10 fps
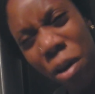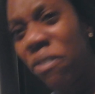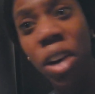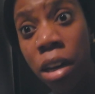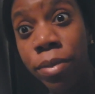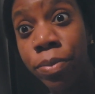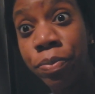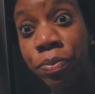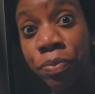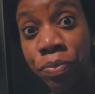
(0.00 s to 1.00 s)
mother,
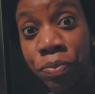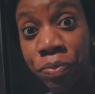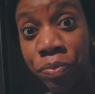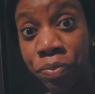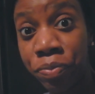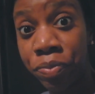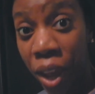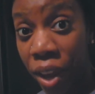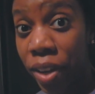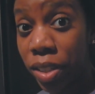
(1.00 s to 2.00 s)
Mommy.
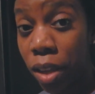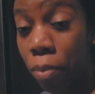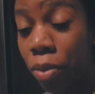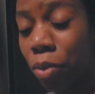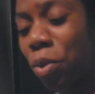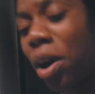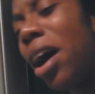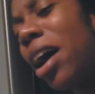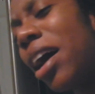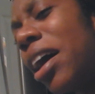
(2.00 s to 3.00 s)
It is something. Mommy.
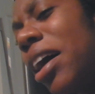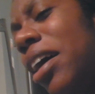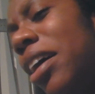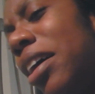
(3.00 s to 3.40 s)
What?